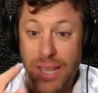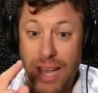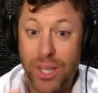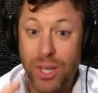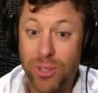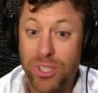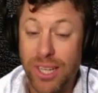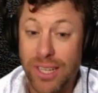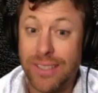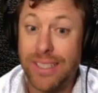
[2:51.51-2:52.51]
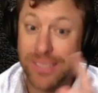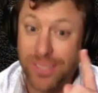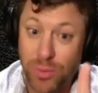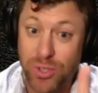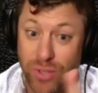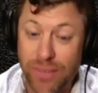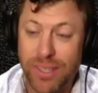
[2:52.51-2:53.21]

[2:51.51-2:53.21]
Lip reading: I know Shane, and he's super driven.